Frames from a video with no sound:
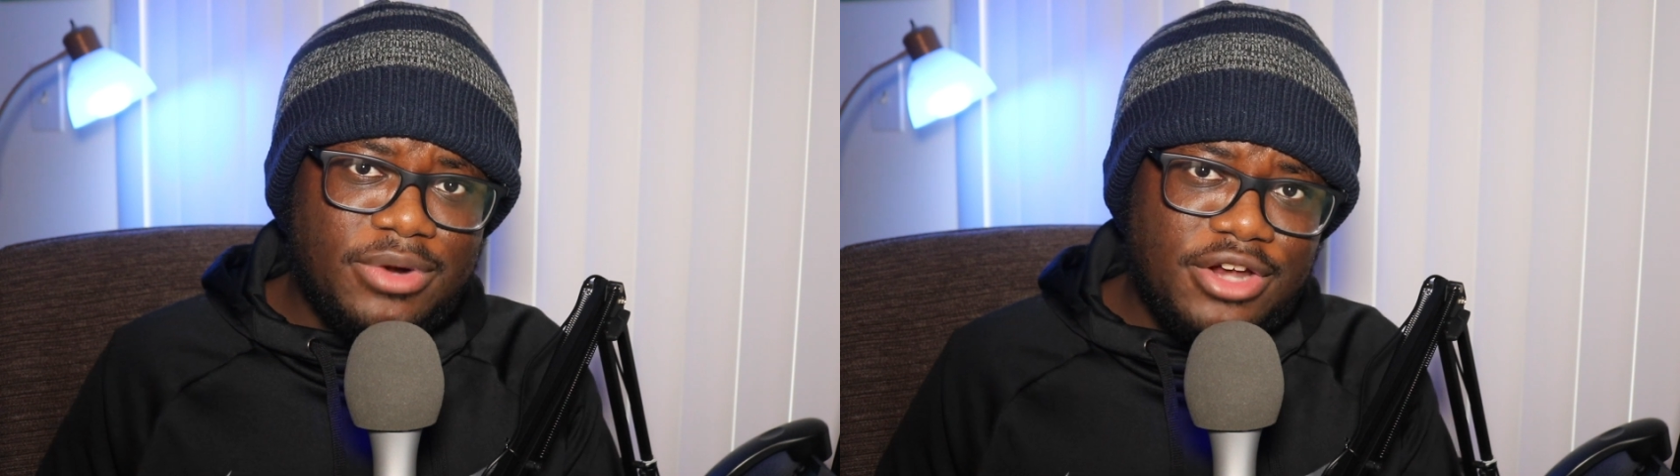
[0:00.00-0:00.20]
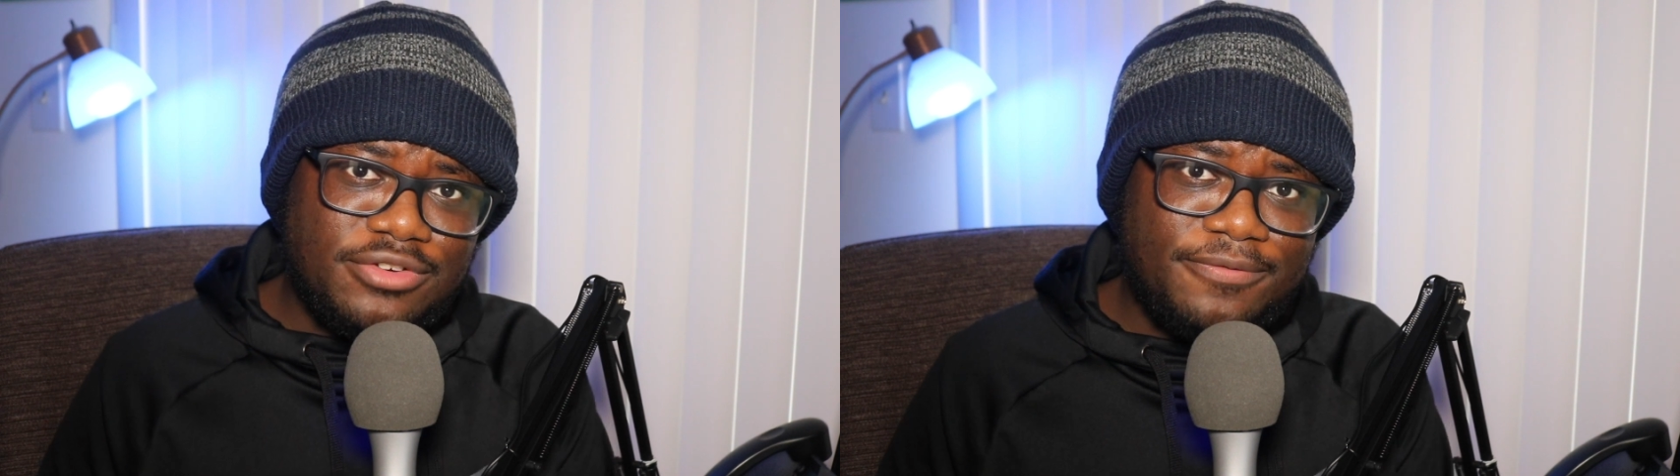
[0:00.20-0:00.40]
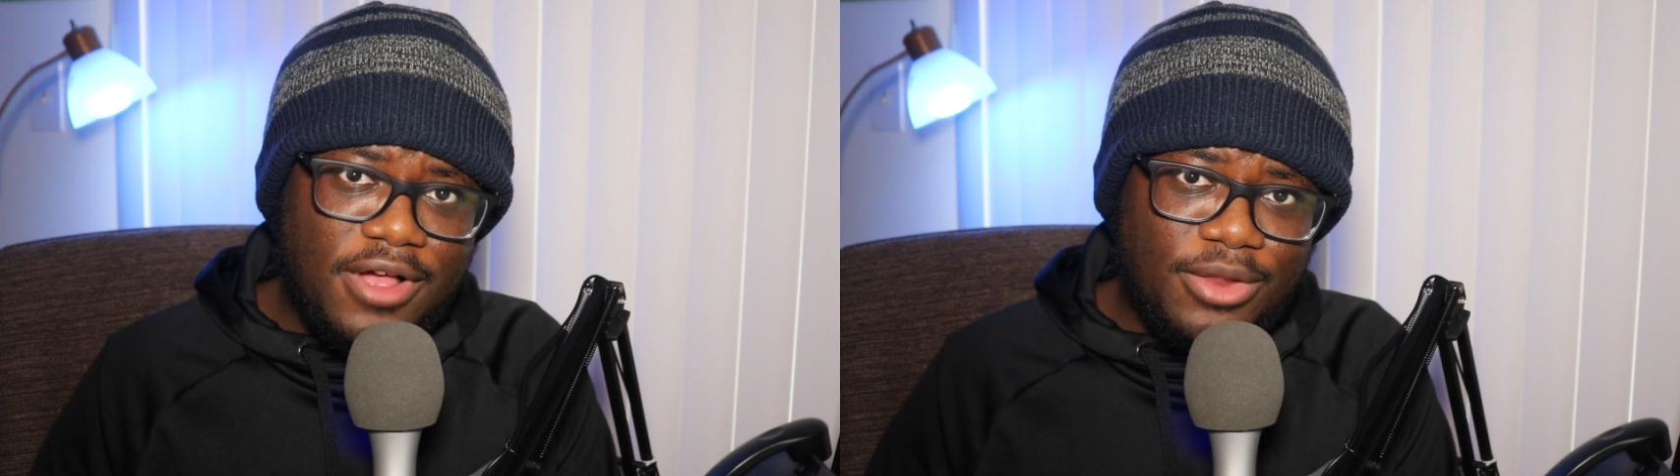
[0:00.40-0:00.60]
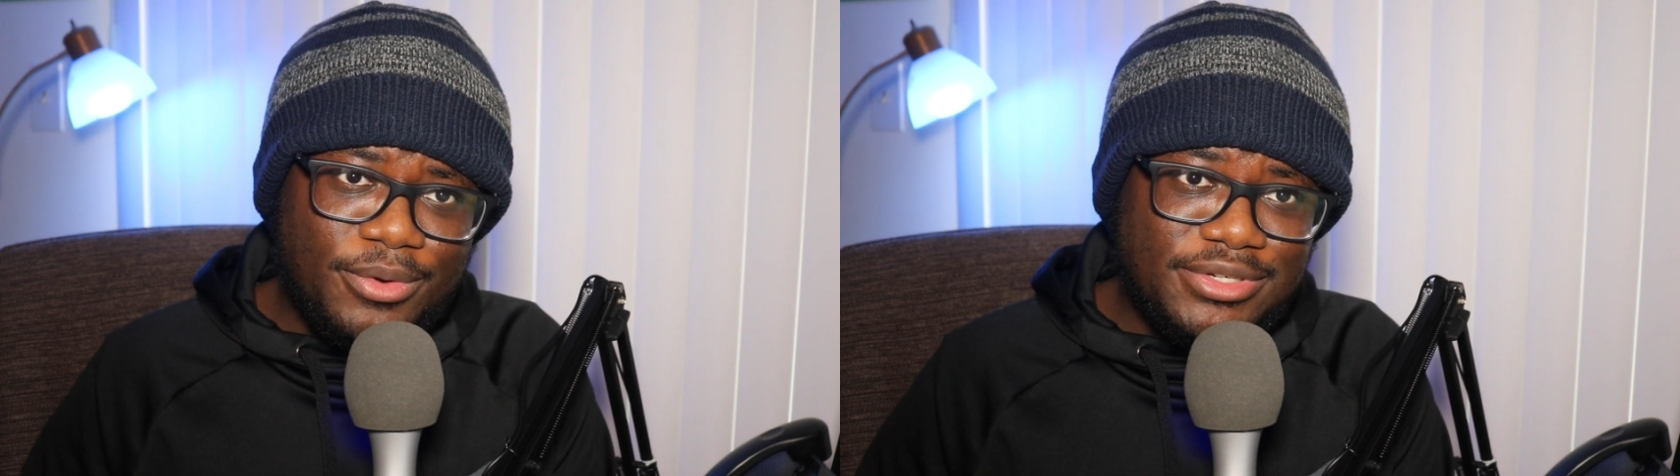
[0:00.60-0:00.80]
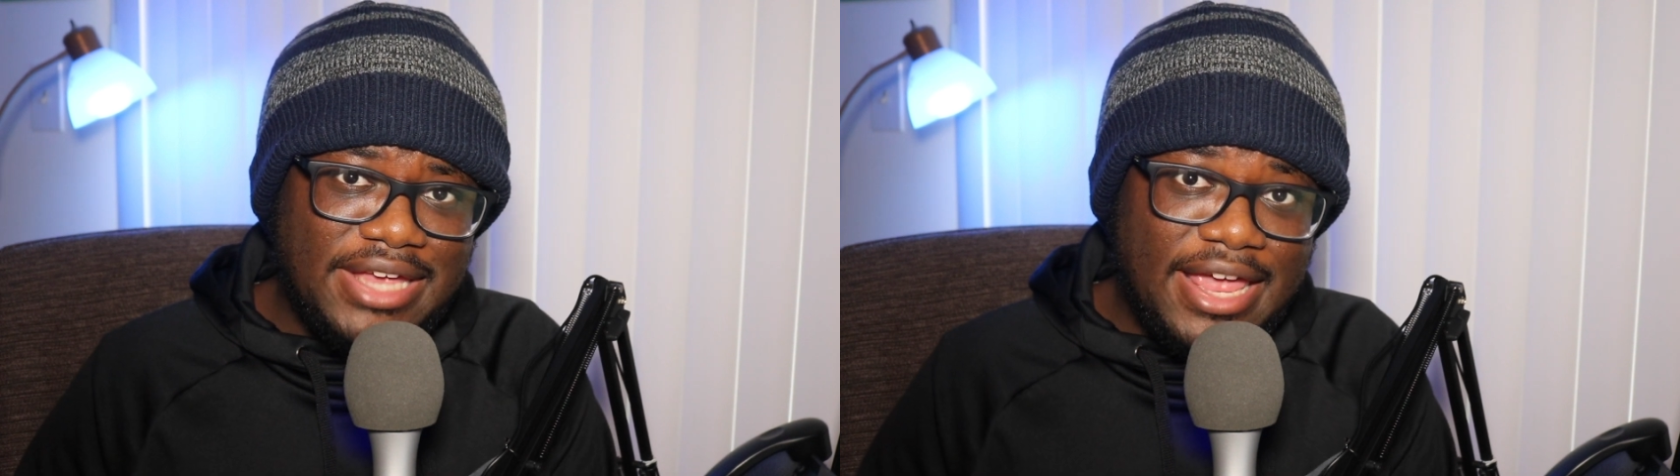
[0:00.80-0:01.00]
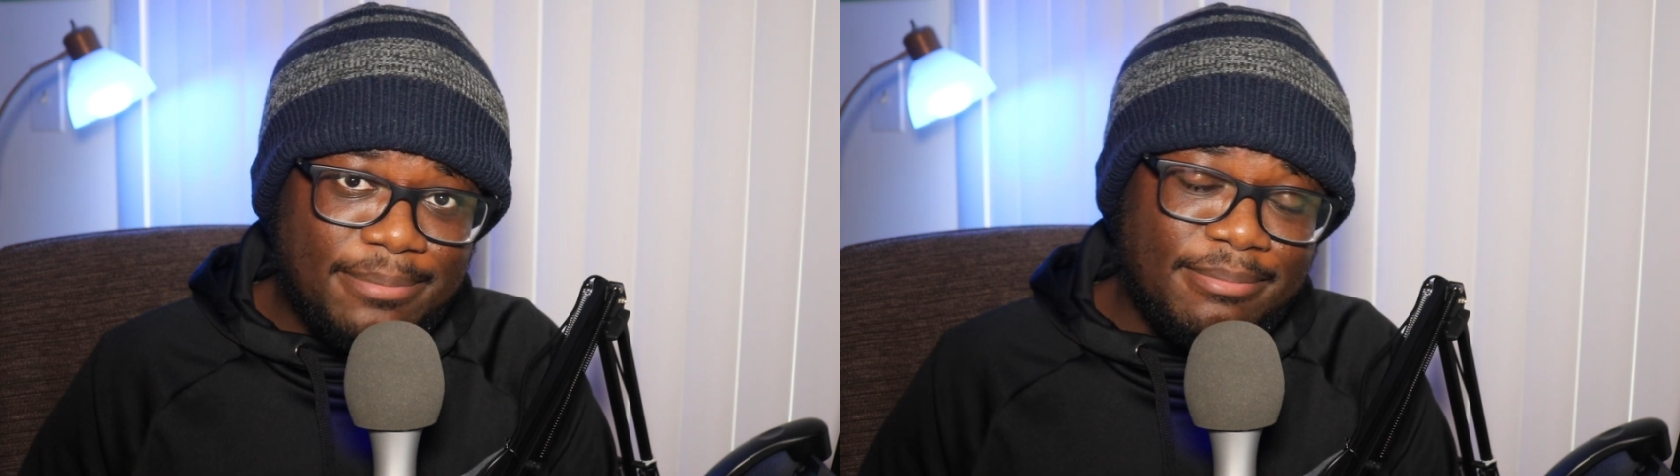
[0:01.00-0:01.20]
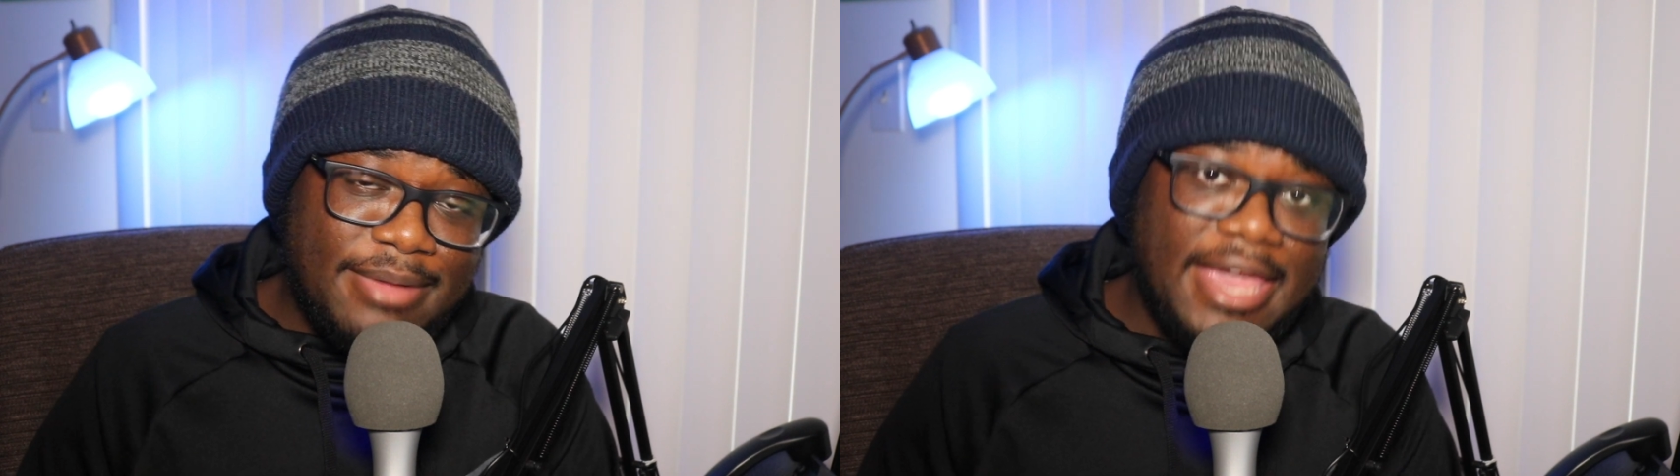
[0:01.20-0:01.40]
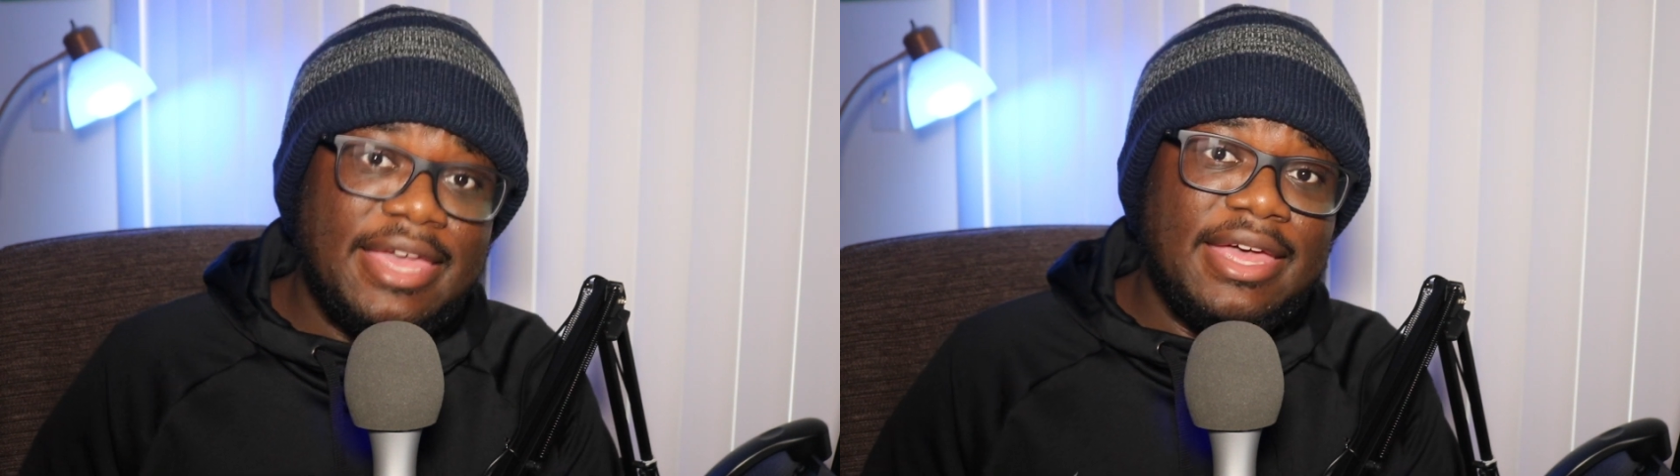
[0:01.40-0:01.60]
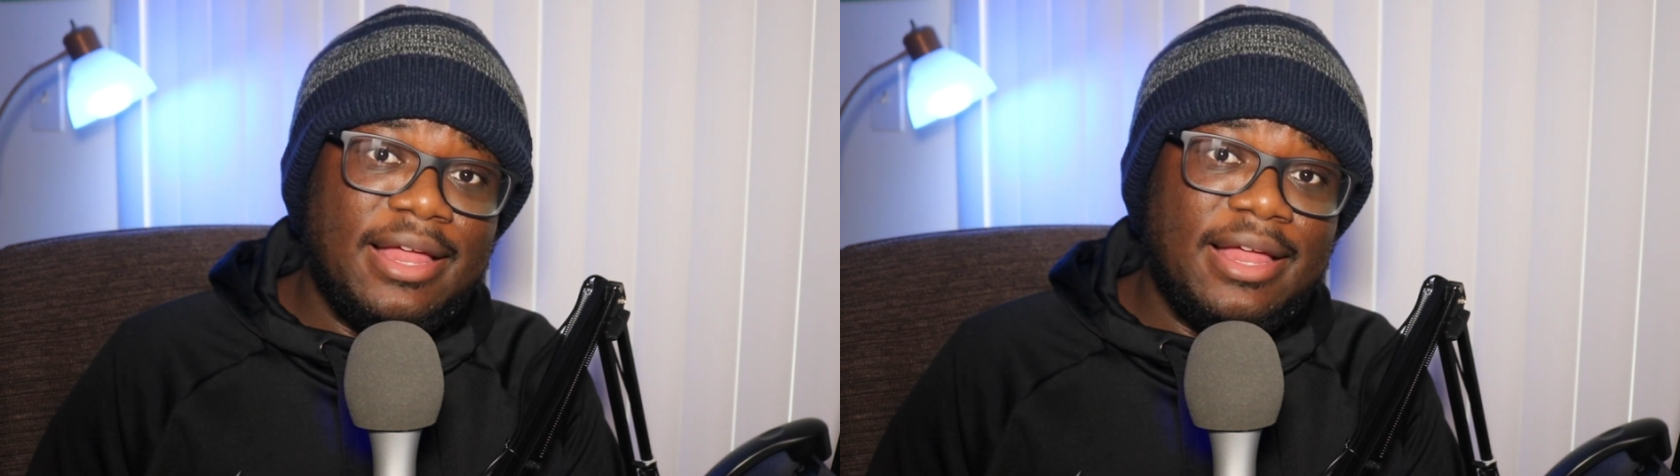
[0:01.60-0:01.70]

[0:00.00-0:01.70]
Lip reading: 100 followers and make